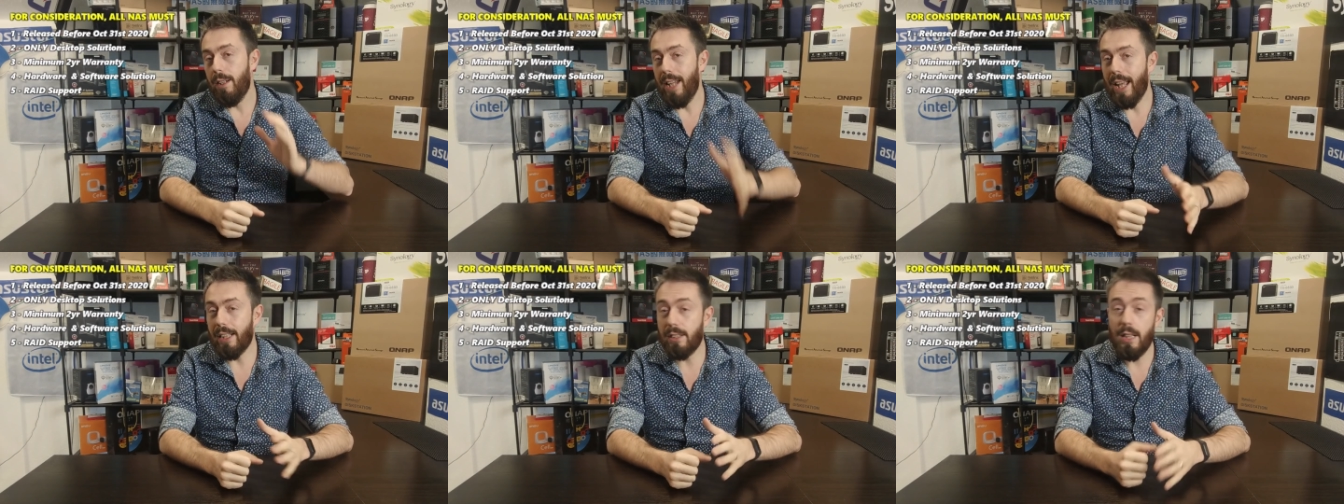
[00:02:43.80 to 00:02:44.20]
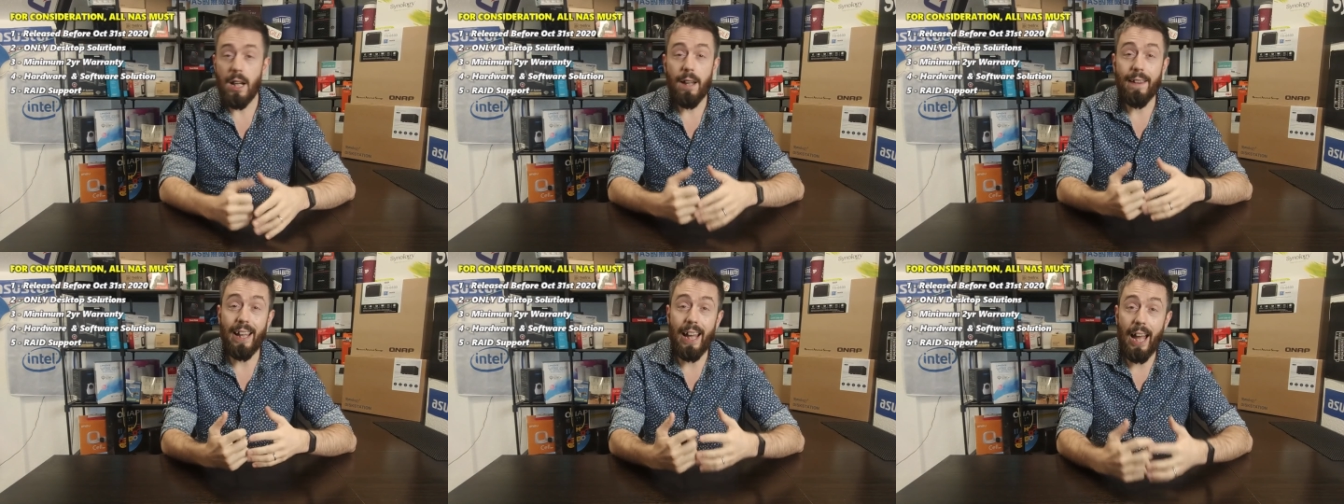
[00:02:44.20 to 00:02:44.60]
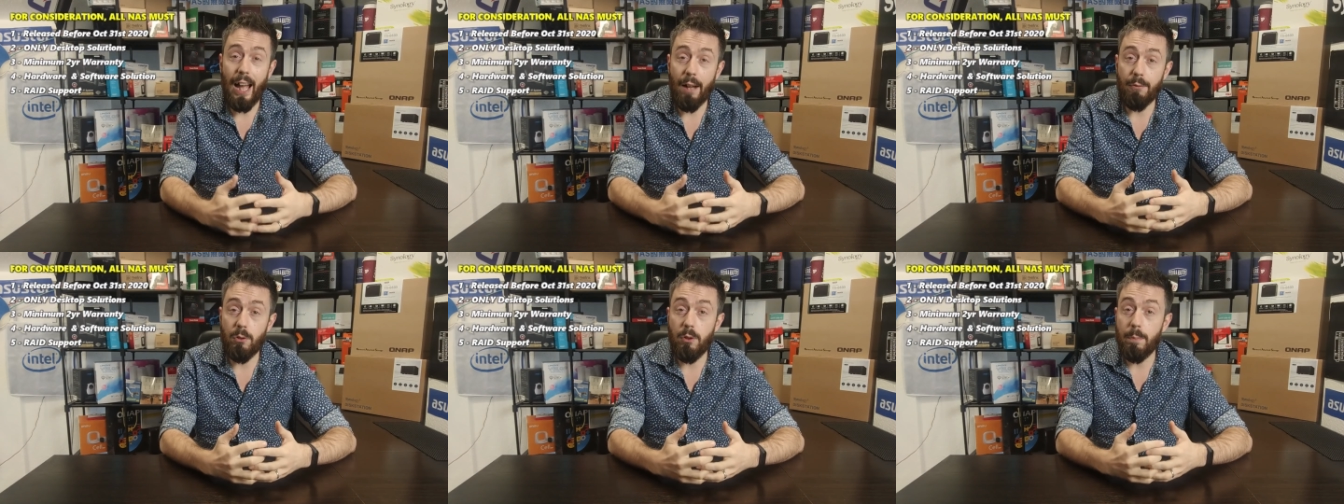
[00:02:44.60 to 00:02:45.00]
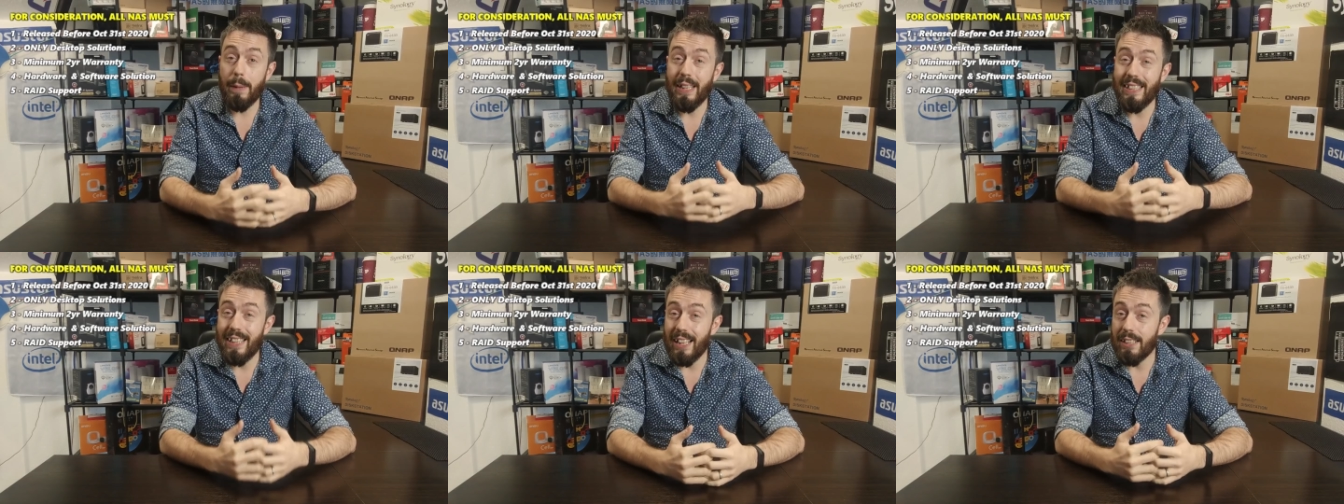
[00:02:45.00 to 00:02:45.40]
Next, they have to
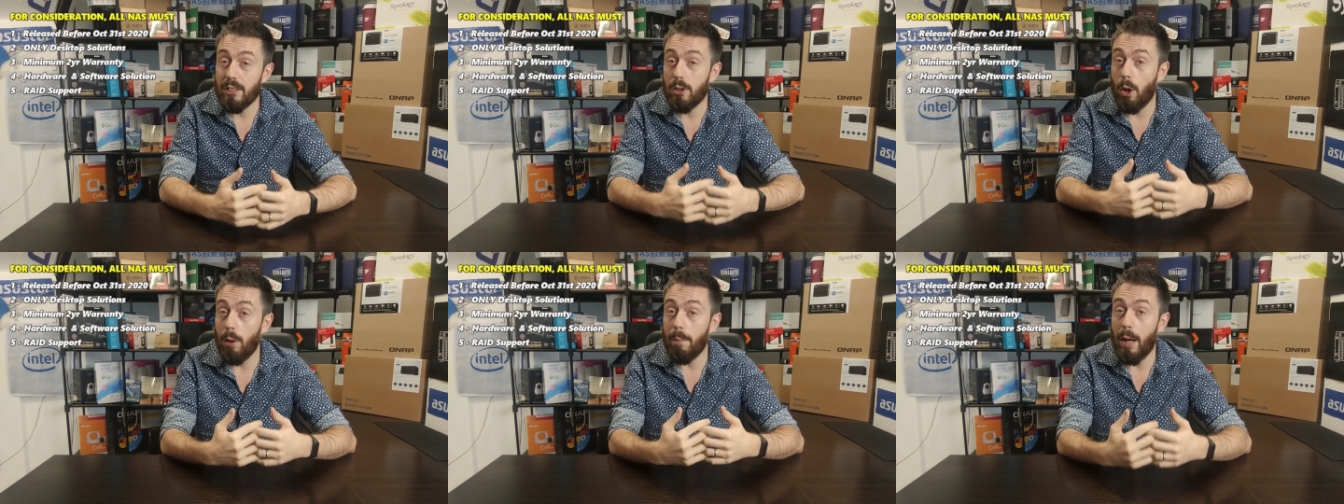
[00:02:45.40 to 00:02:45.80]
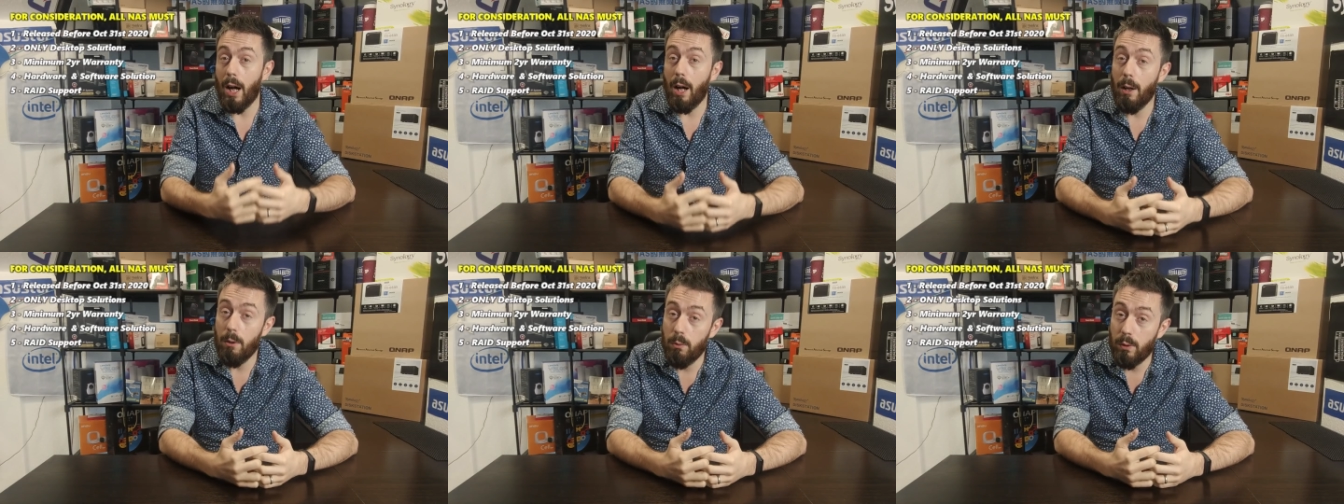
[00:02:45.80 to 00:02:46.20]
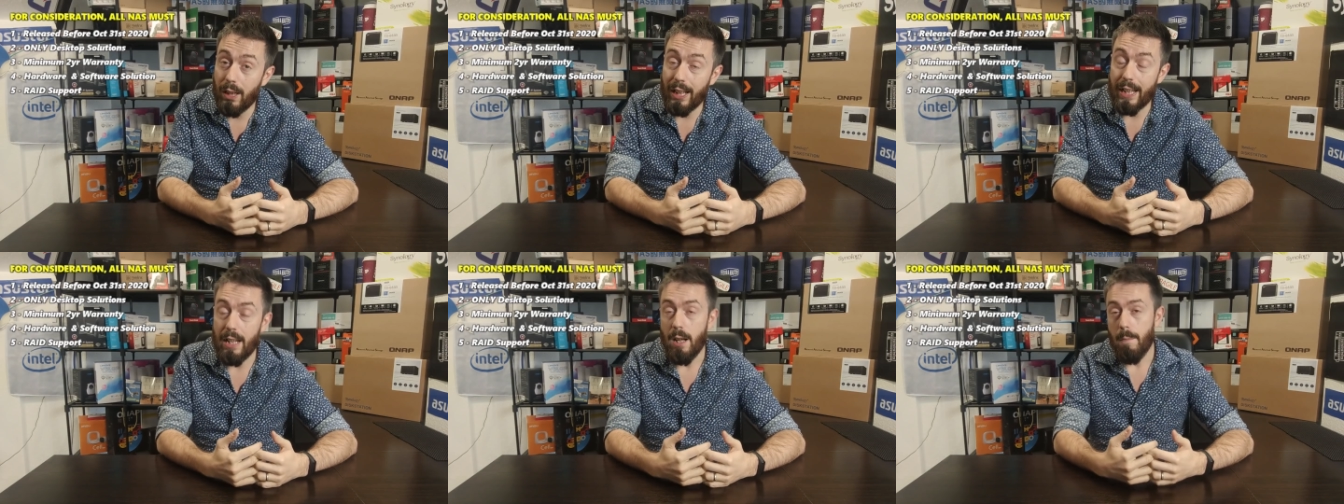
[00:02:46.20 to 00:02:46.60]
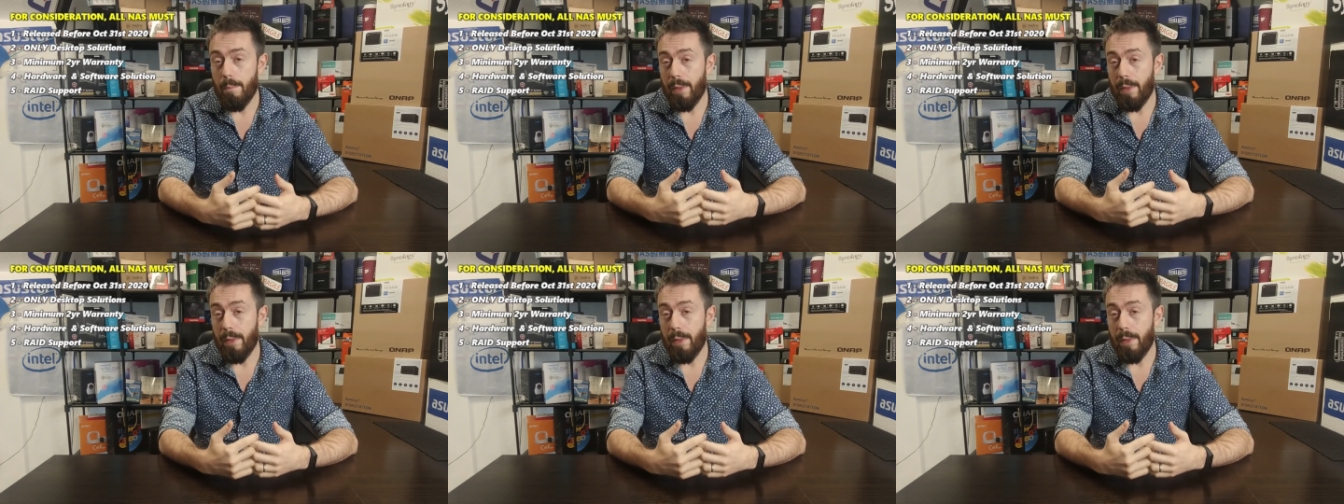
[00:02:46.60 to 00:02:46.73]
be desktop only.